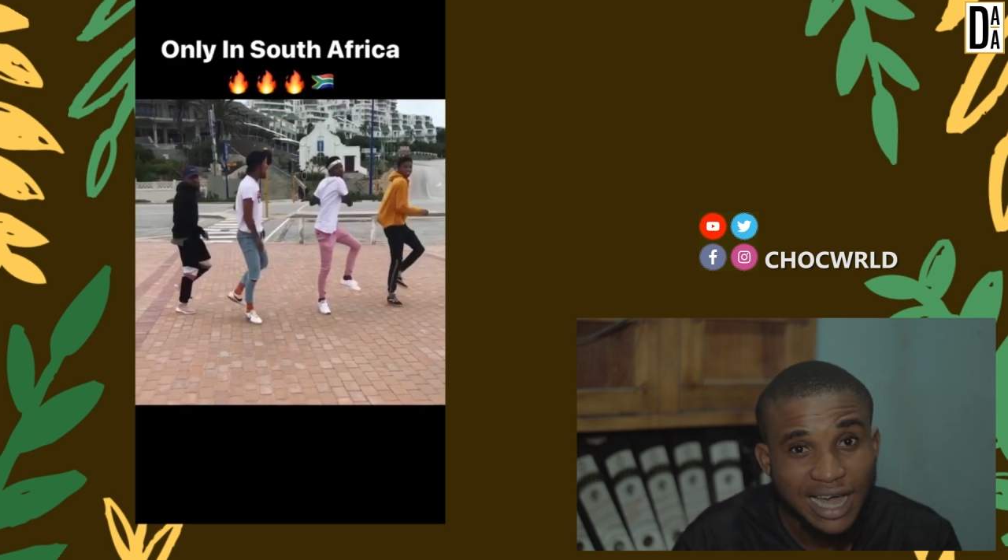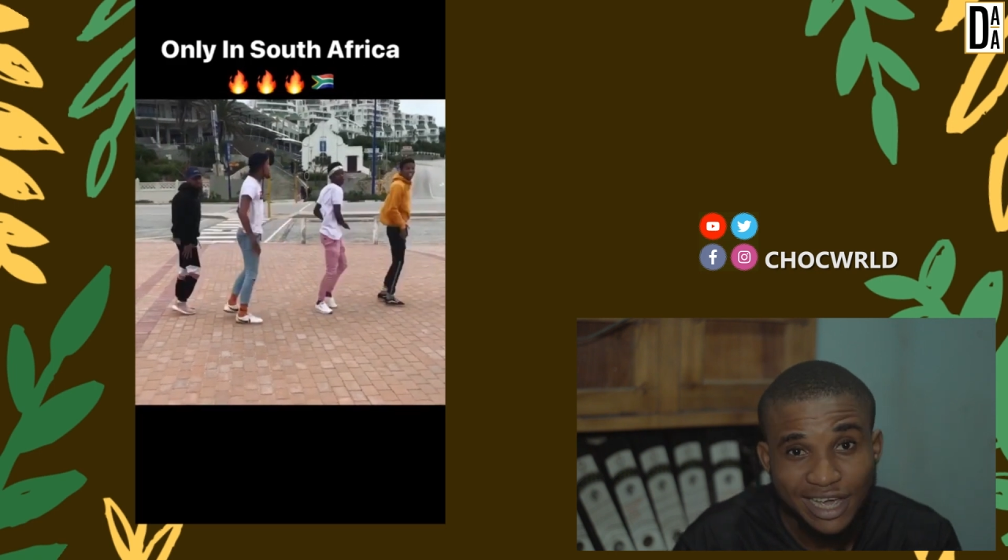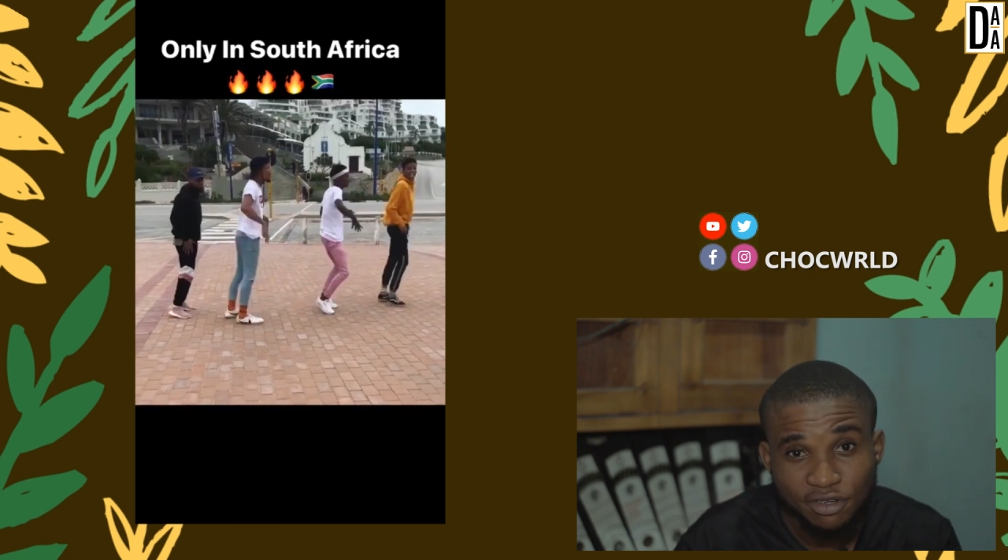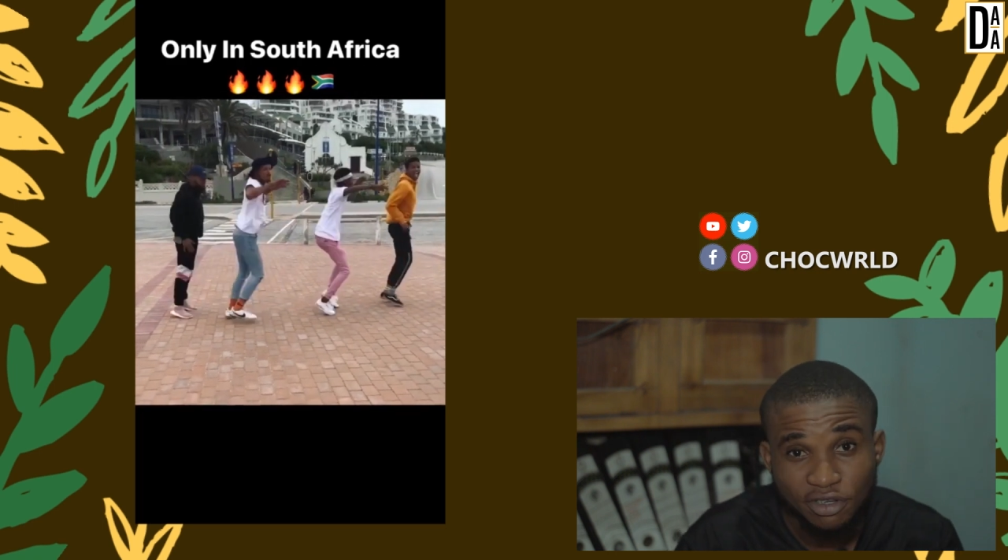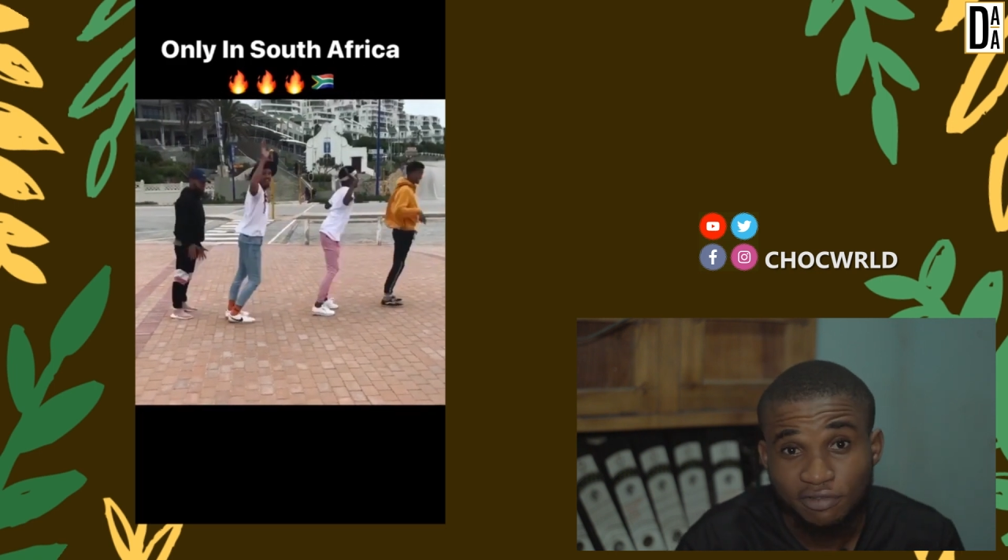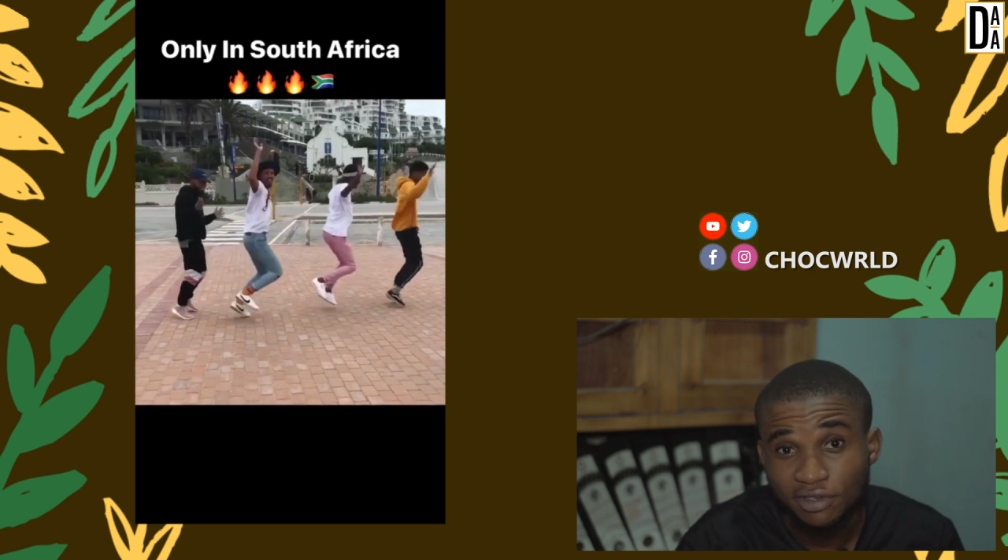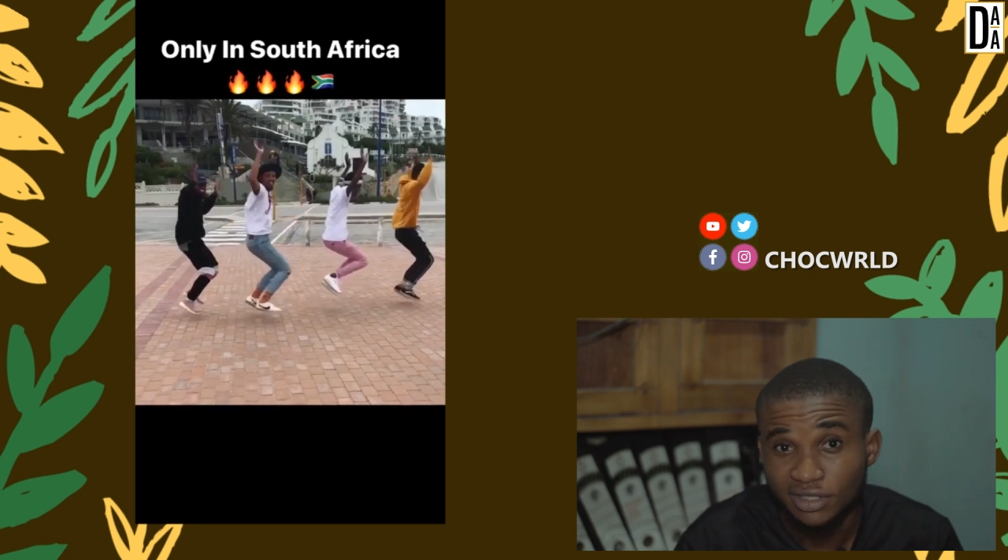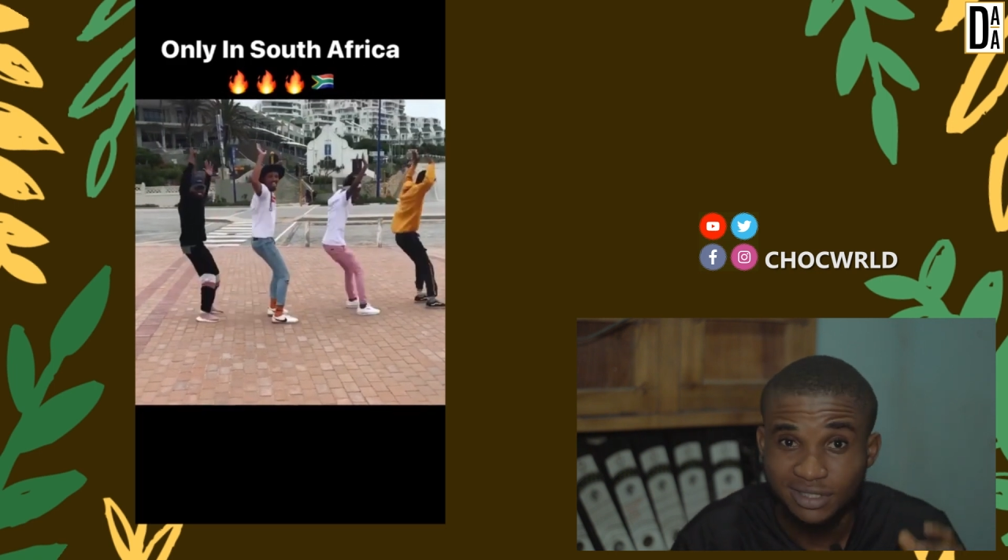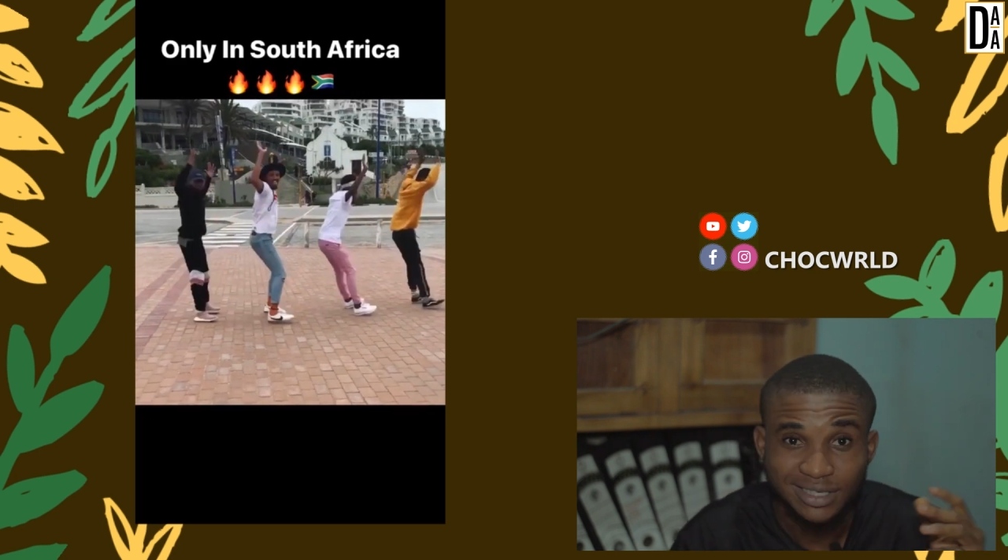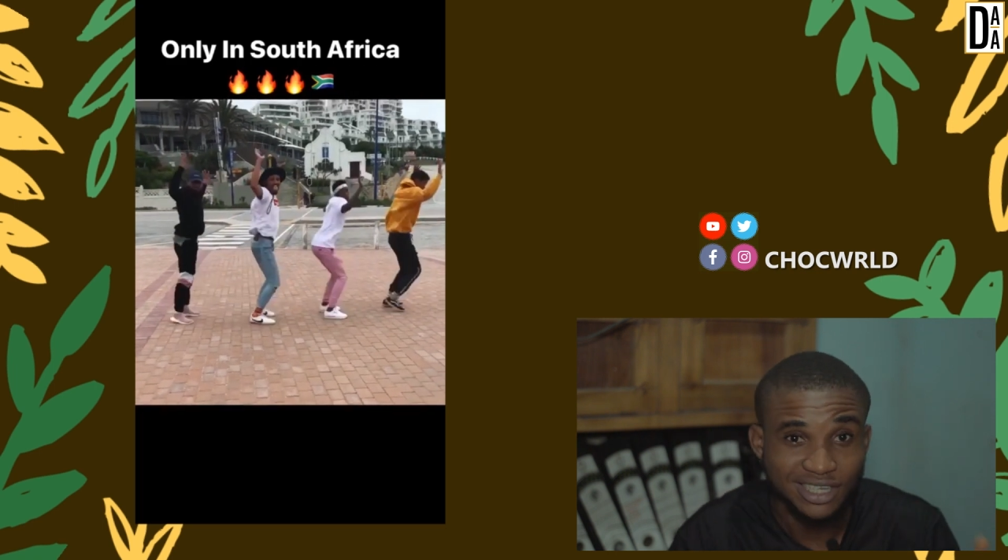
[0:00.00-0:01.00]
are you going for
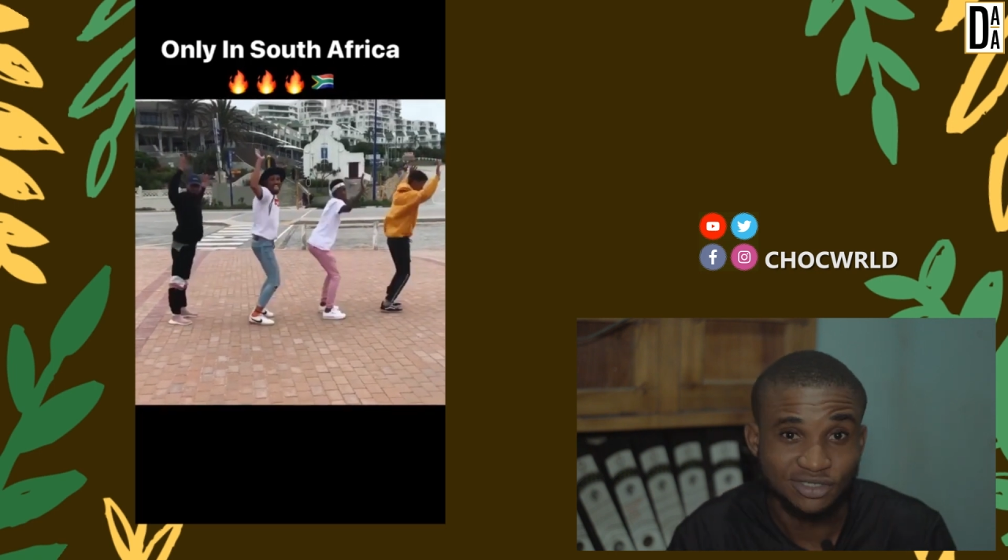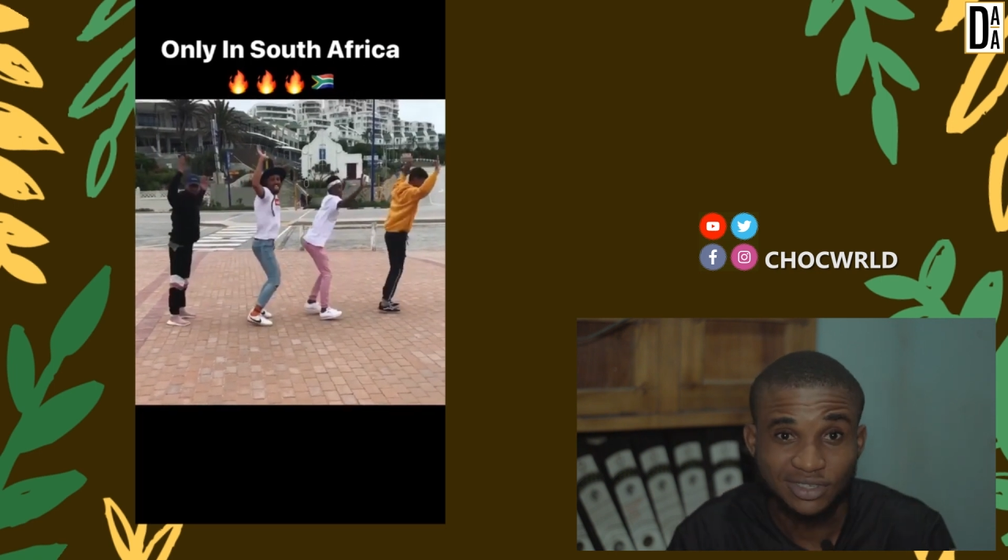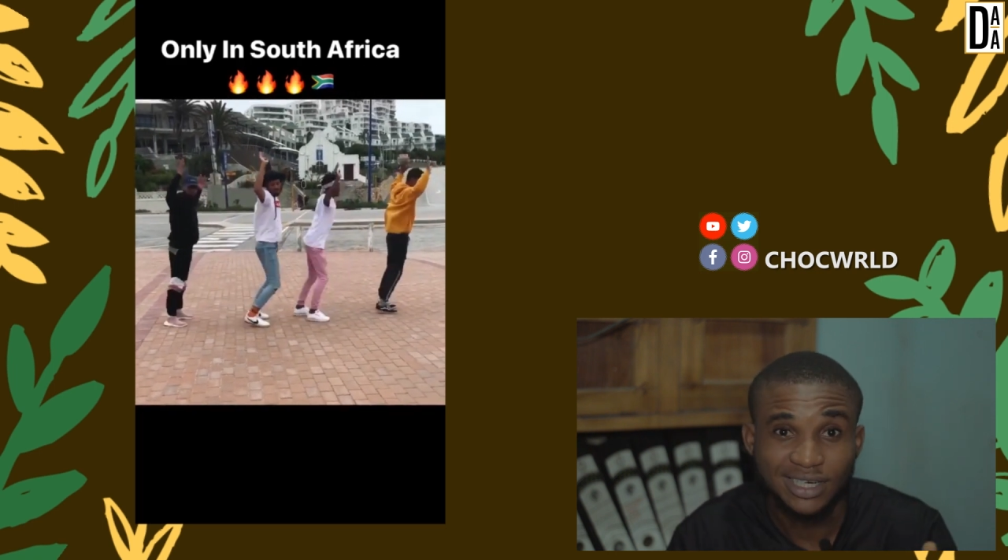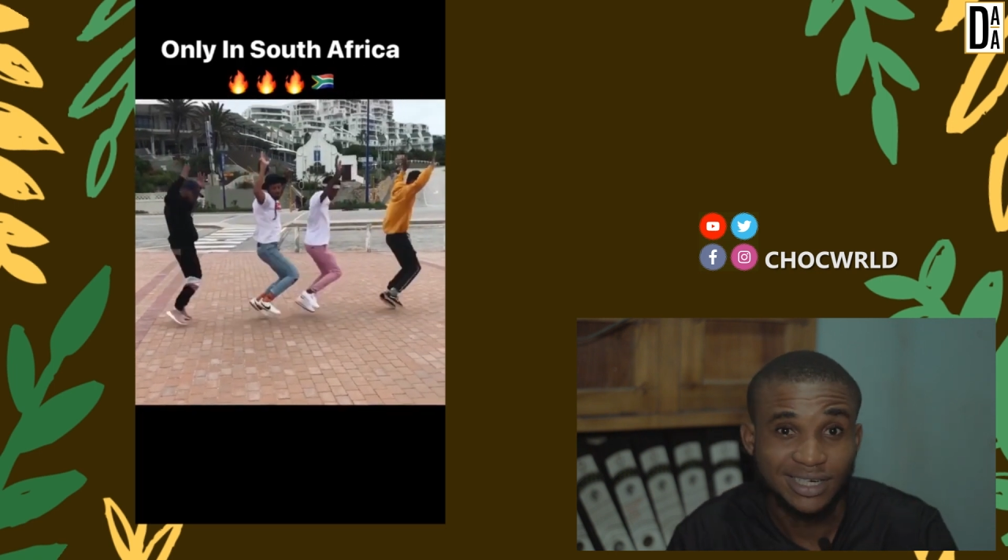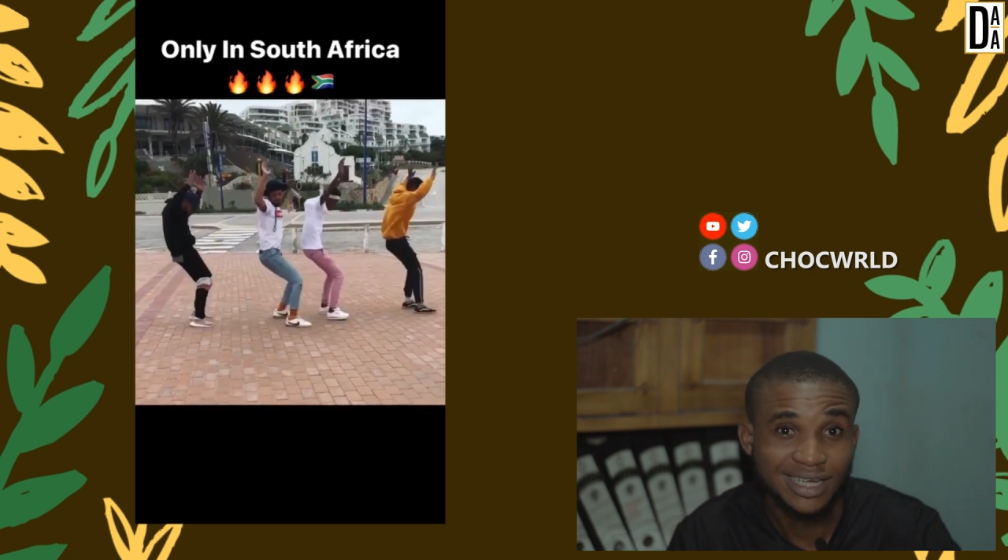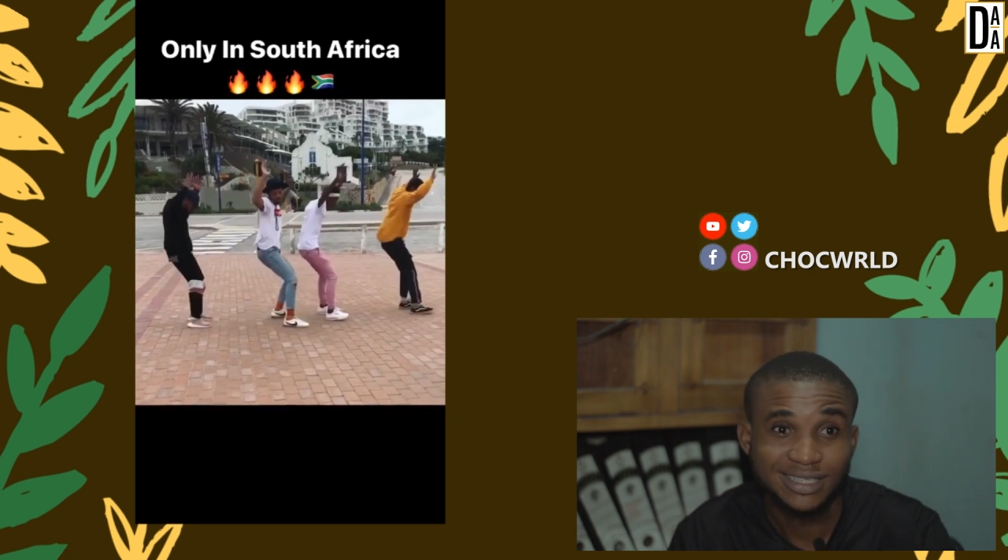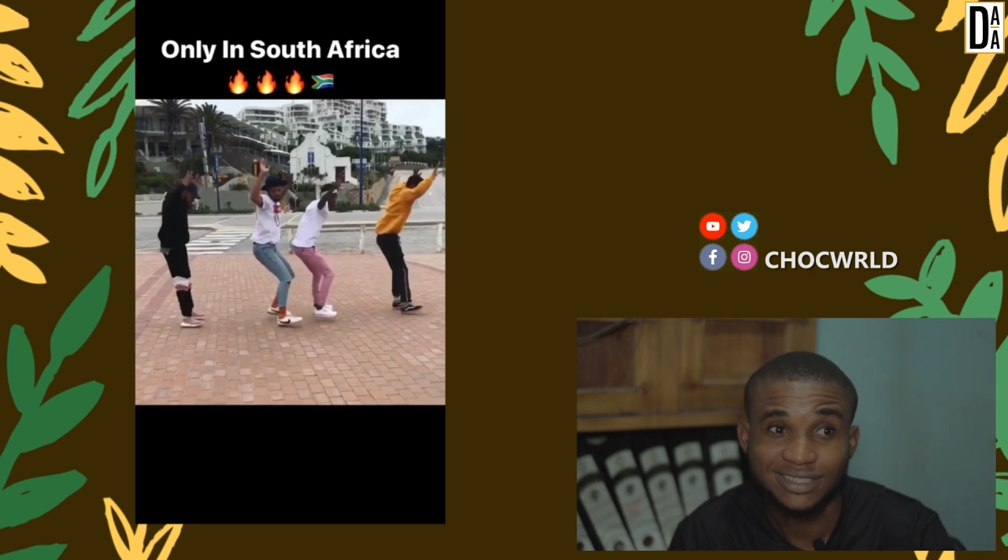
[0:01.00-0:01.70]
the Nigerian guys